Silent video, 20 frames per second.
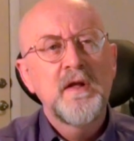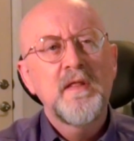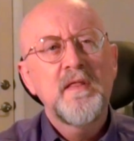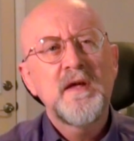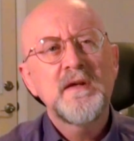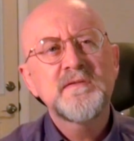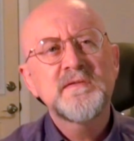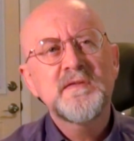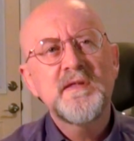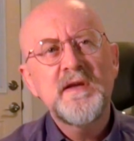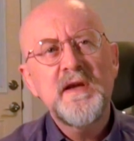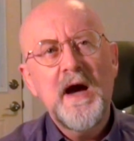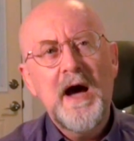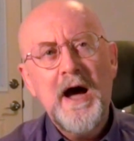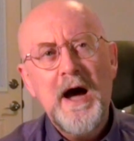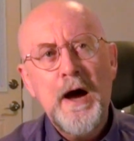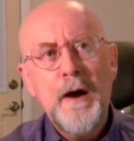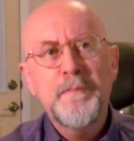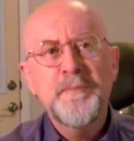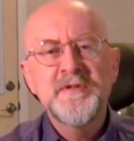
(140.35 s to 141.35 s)
That's the
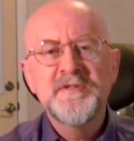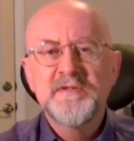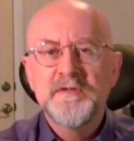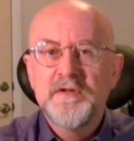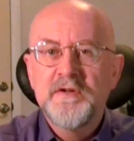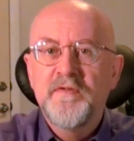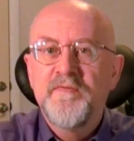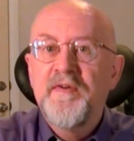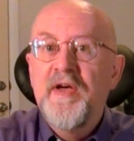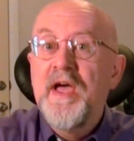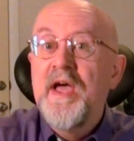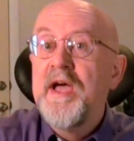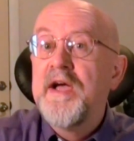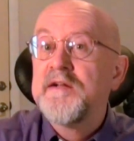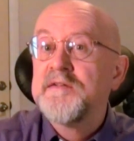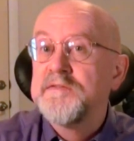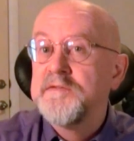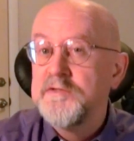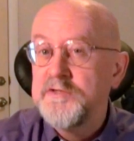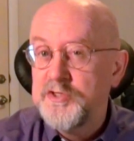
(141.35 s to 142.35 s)
opposite of
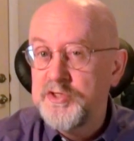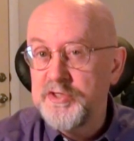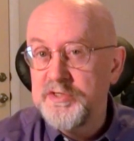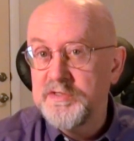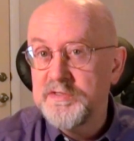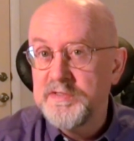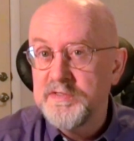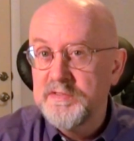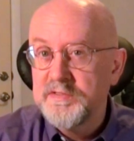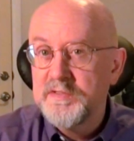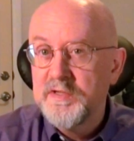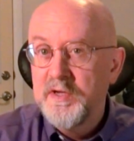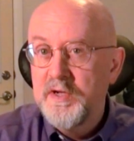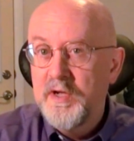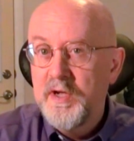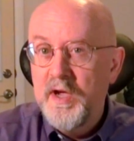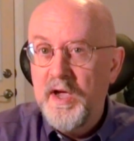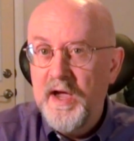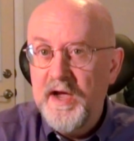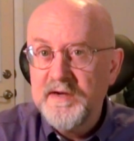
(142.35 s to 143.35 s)
exegesis.
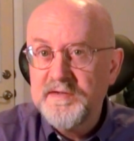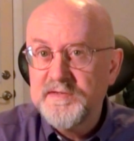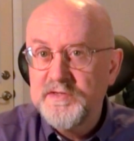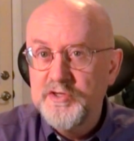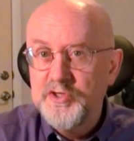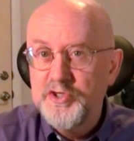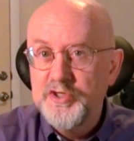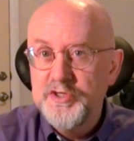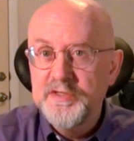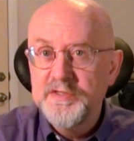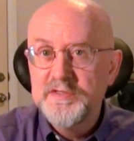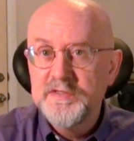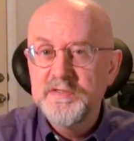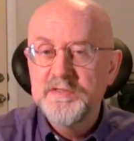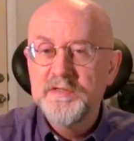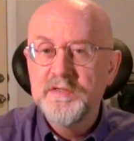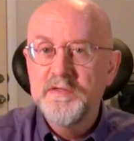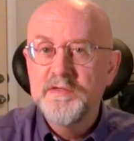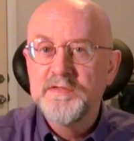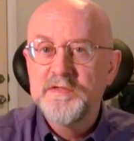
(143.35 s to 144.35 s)

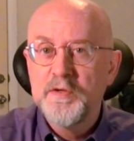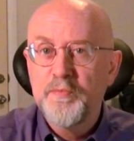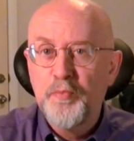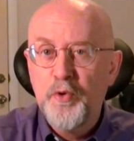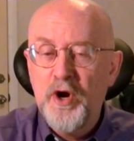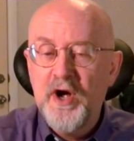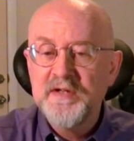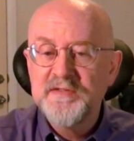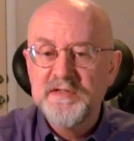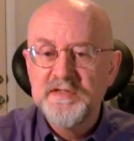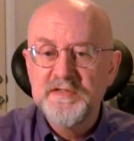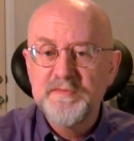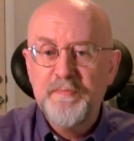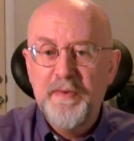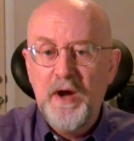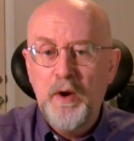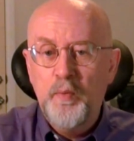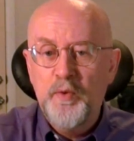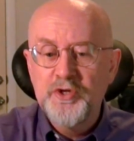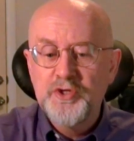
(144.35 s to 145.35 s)
Exegesis is the process
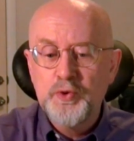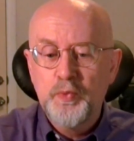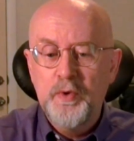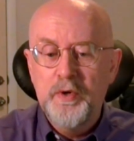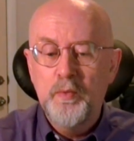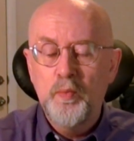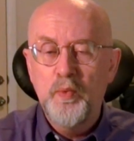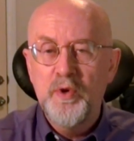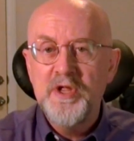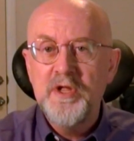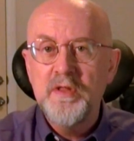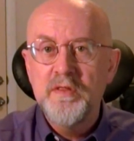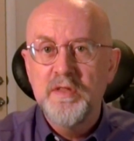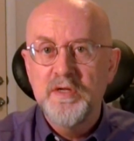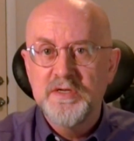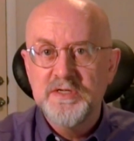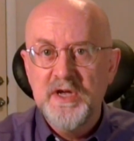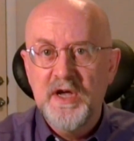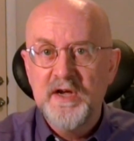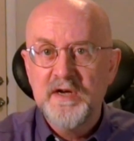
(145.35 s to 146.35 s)
by which we read
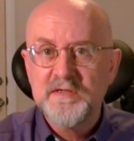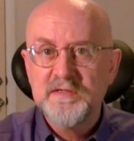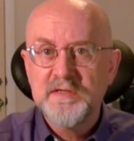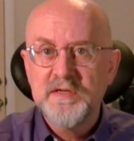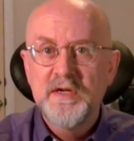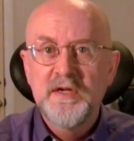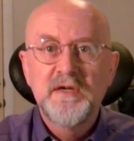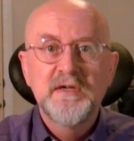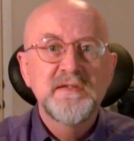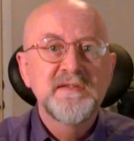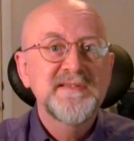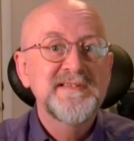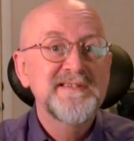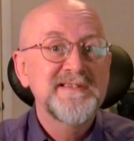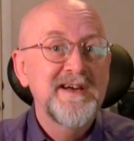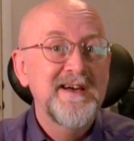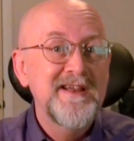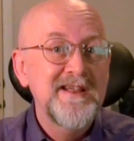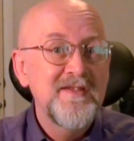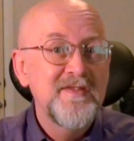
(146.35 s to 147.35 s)
the text,
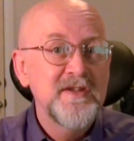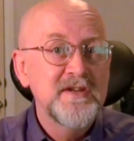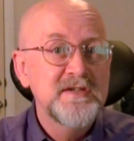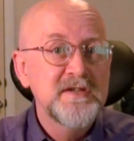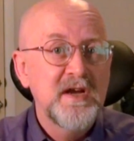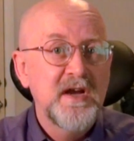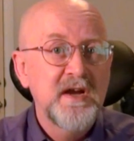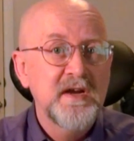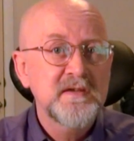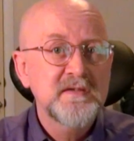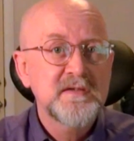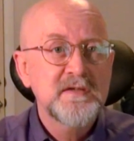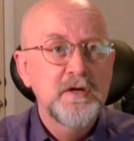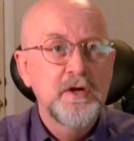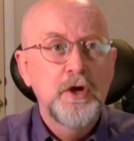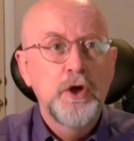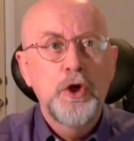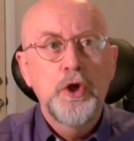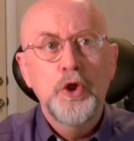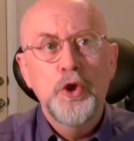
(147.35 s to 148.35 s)
study the text,
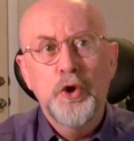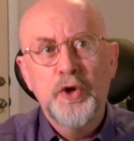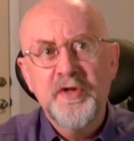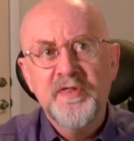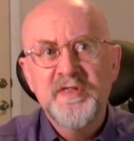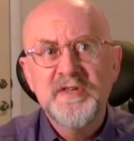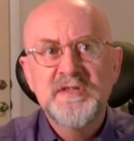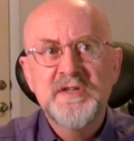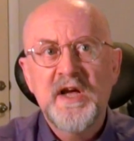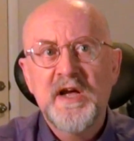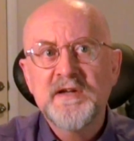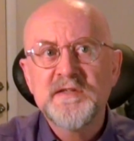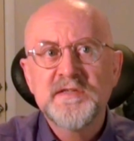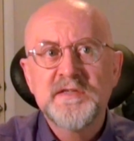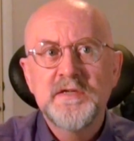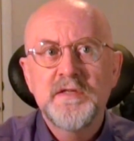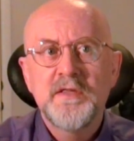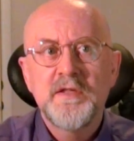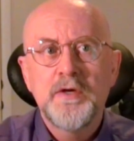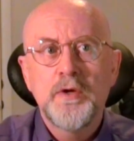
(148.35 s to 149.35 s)
look at the text
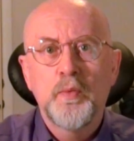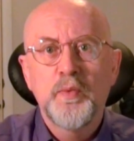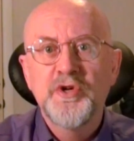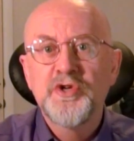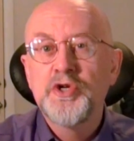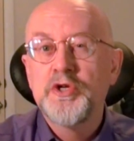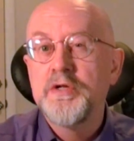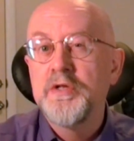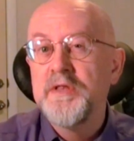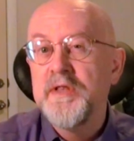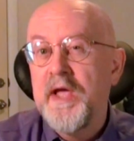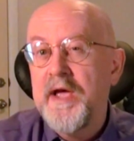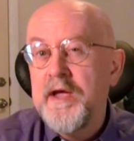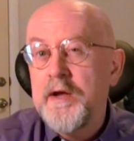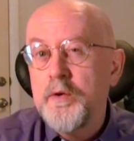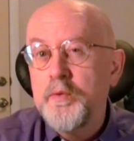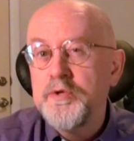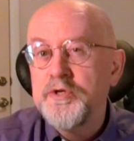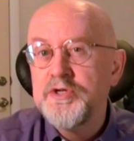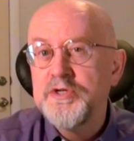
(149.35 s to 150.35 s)
in the original
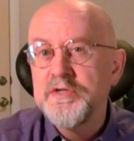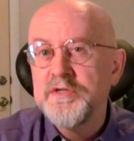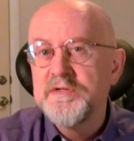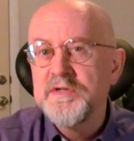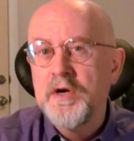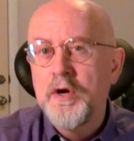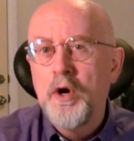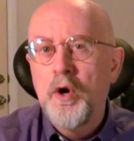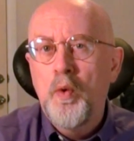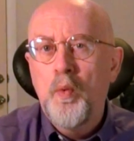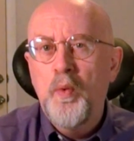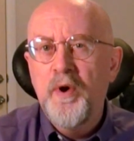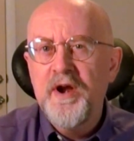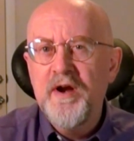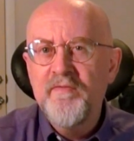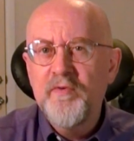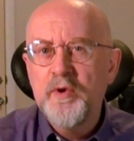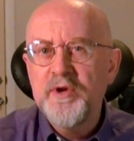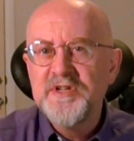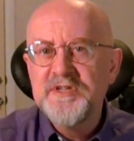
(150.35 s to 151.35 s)
languages,
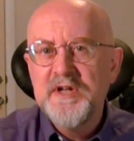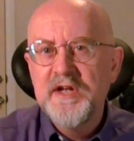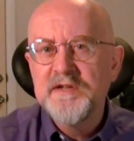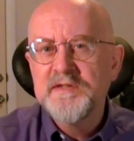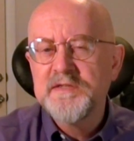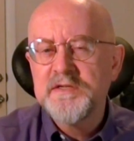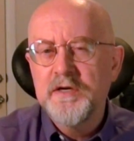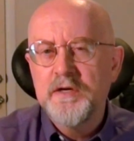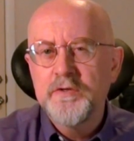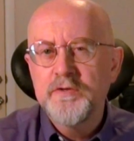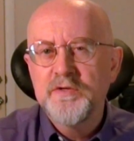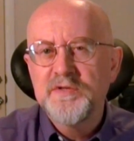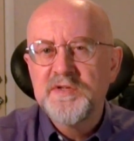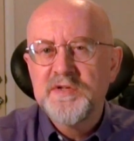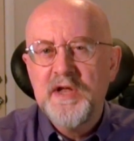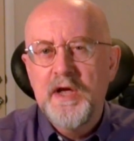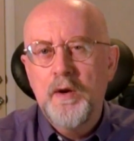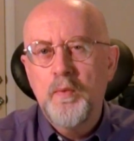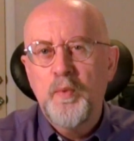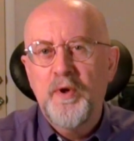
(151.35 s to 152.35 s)
whatever it takes to
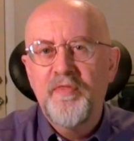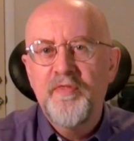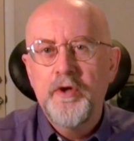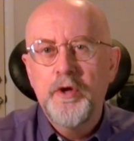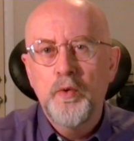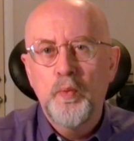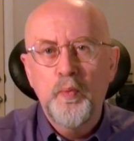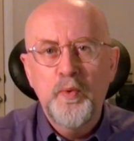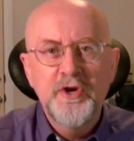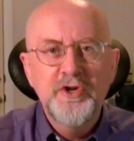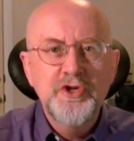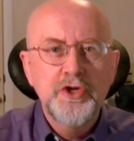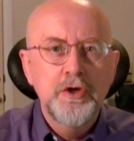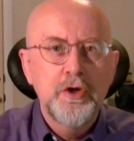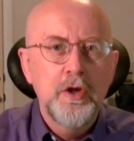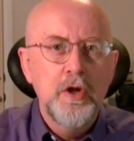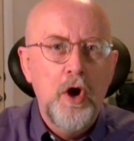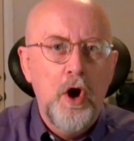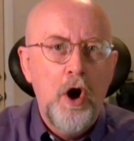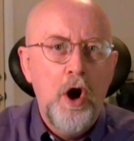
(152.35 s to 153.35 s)
understand what the
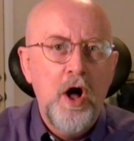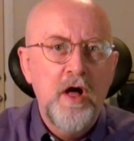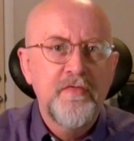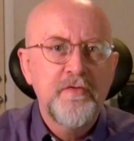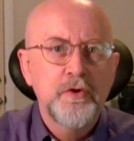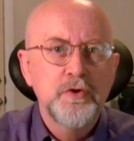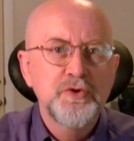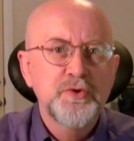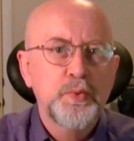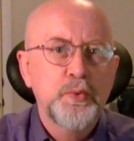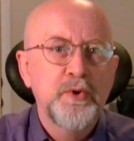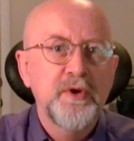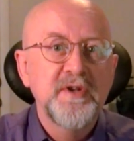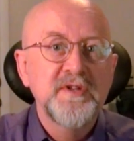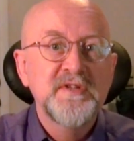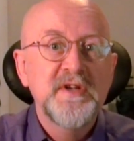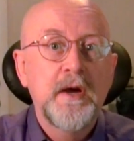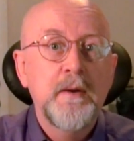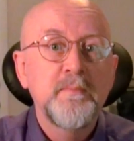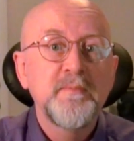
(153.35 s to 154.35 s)
original authors were
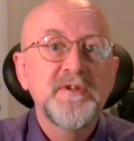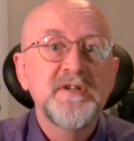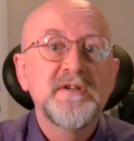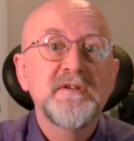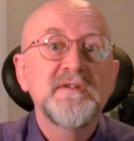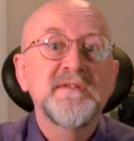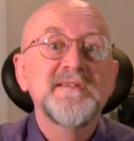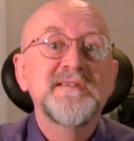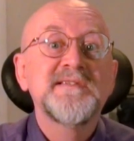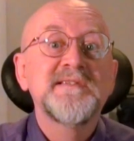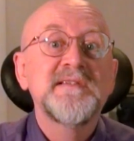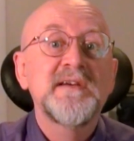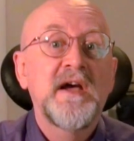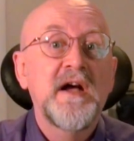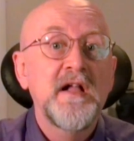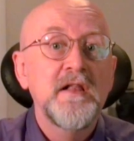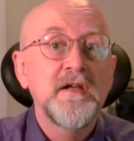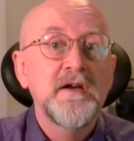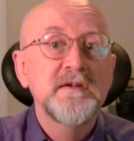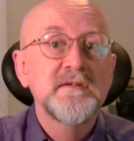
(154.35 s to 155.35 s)
attempting to
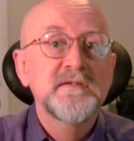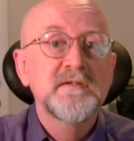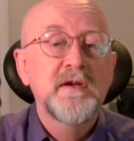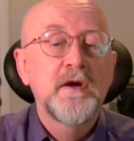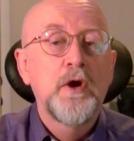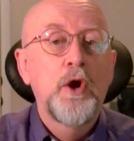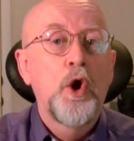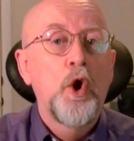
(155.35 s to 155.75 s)
tell us.